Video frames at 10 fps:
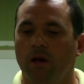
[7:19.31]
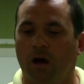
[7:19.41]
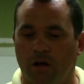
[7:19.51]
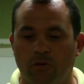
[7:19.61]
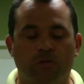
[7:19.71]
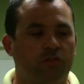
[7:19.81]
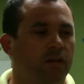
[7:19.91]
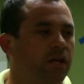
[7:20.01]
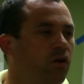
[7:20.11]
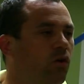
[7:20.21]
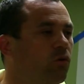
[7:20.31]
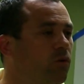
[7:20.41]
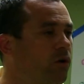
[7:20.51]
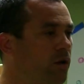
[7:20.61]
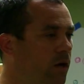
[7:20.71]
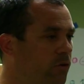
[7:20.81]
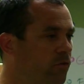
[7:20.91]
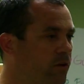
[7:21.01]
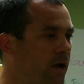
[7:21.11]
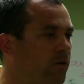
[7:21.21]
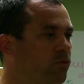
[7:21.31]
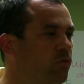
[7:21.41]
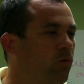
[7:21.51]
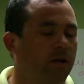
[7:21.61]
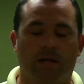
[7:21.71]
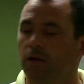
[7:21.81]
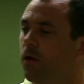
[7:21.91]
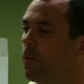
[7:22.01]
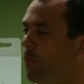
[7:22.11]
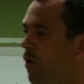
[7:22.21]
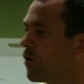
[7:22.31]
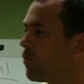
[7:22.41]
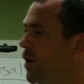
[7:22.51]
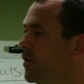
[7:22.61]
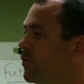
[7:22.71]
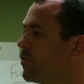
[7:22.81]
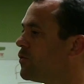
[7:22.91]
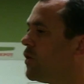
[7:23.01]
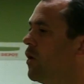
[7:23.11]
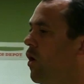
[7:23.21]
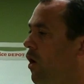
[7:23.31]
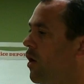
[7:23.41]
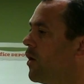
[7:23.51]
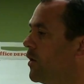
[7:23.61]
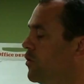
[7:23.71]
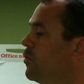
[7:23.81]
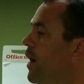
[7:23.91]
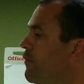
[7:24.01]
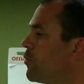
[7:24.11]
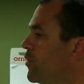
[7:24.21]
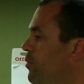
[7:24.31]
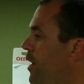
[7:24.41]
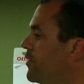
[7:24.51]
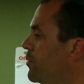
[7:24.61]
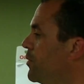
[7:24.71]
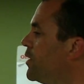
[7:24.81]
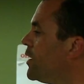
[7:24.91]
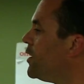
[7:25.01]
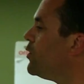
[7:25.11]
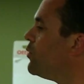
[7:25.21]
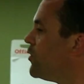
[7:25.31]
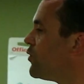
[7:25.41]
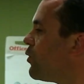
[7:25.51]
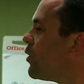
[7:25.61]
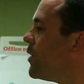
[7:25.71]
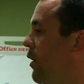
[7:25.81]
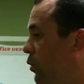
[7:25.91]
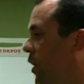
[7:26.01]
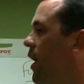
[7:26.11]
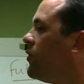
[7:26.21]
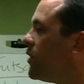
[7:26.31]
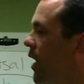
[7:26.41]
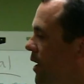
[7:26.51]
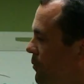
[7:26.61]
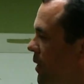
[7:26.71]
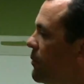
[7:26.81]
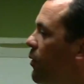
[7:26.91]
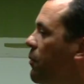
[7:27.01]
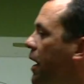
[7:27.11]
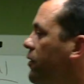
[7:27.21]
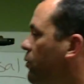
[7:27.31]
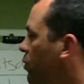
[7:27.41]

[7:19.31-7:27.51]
Under city code, under Title 20, park rangers do have a responsibility to ensure that we're educating people about the